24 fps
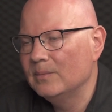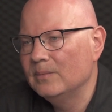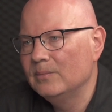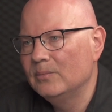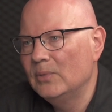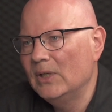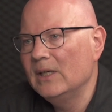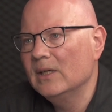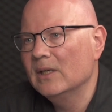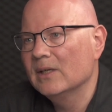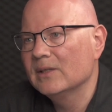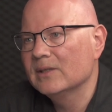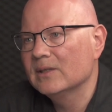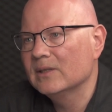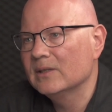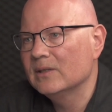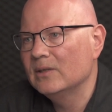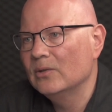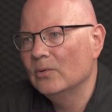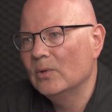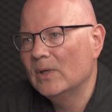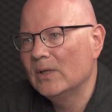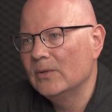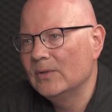bring us
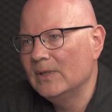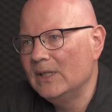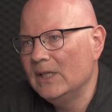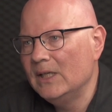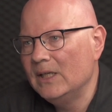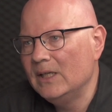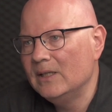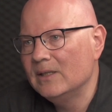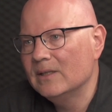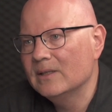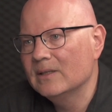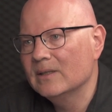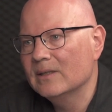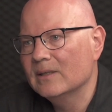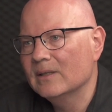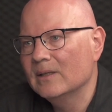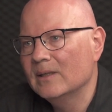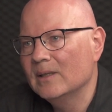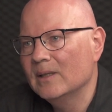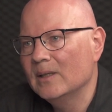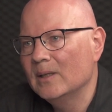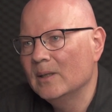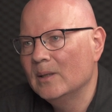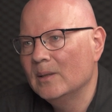to our knees,
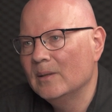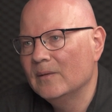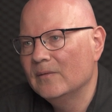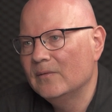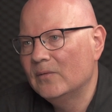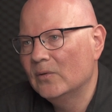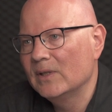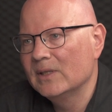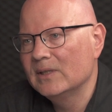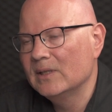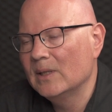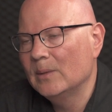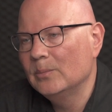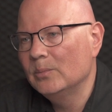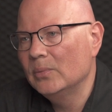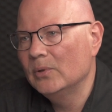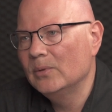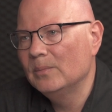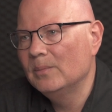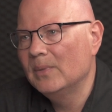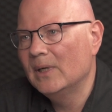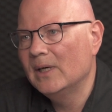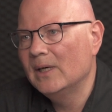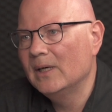for
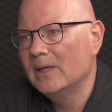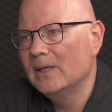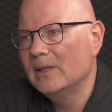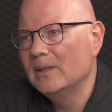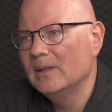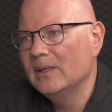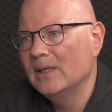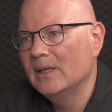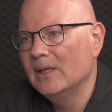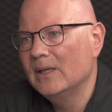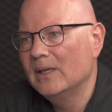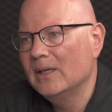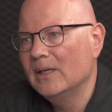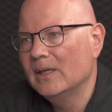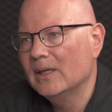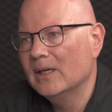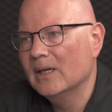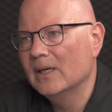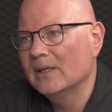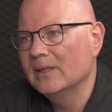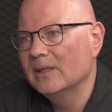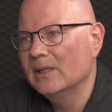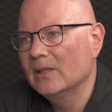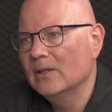example, by
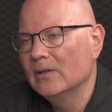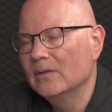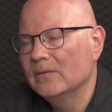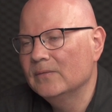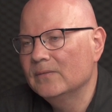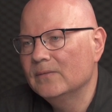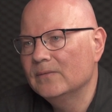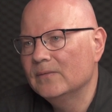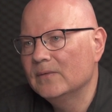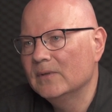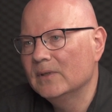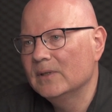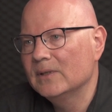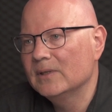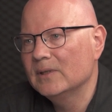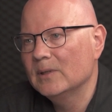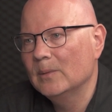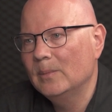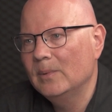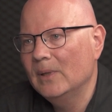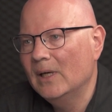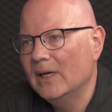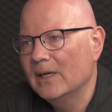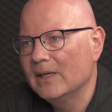cutting off
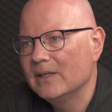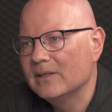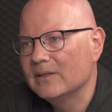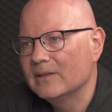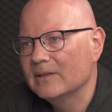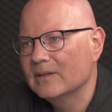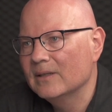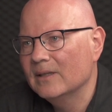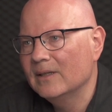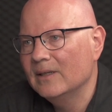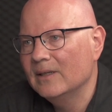supplies.